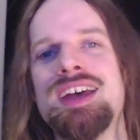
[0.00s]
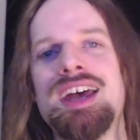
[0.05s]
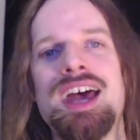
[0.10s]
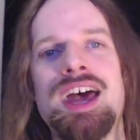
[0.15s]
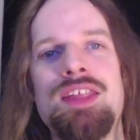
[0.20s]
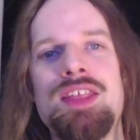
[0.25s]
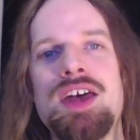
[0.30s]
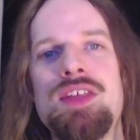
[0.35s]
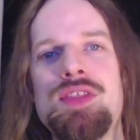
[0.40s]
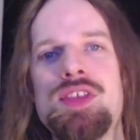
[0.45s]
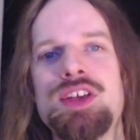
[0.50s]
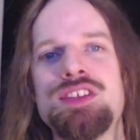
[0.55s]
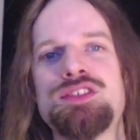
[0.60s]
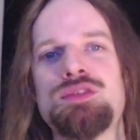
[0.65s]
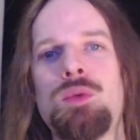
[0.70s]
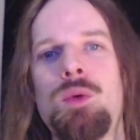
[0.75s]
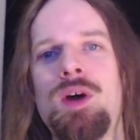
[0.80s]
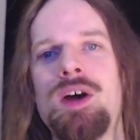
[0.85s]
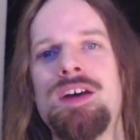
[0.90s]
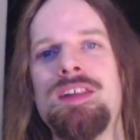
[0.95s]
And then this
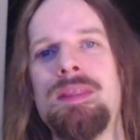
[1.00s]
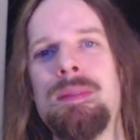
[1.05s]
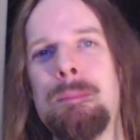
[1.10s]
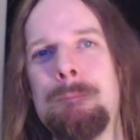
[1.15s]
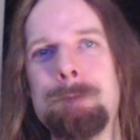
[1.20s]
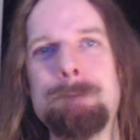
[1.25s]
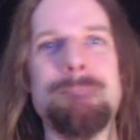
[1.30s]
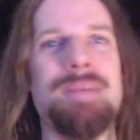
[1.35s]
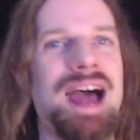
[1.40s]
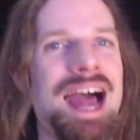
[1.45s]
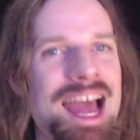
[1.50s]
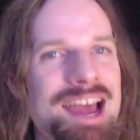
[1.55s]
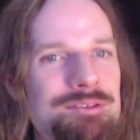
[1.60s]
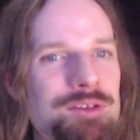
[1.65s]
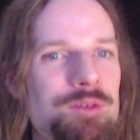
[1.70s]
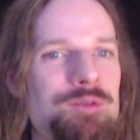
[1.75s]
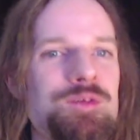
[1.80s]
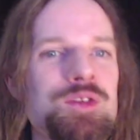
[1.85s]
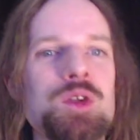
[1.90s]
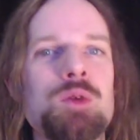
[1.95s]
one, I have a
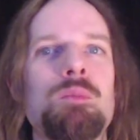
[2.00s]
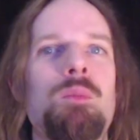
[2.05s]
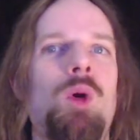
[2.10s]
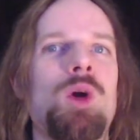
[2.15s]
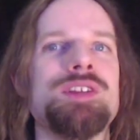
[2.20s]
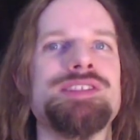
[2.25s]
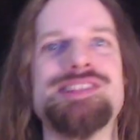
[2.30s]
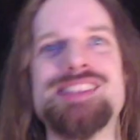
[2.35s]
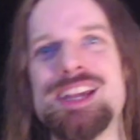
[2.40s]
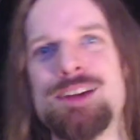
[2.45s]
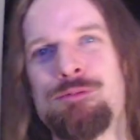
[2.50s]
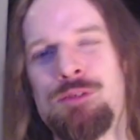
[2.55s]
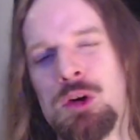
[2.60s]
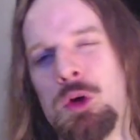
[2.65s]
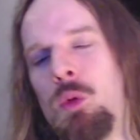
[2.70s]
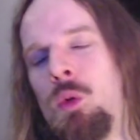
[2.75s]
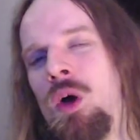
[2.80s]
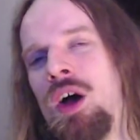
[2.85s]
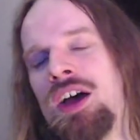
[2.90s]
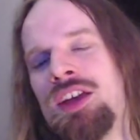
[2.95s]
few more different
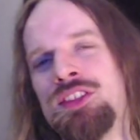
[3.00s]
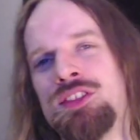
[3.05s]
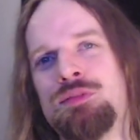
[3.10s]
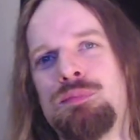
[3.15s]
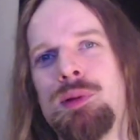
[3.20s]
ones,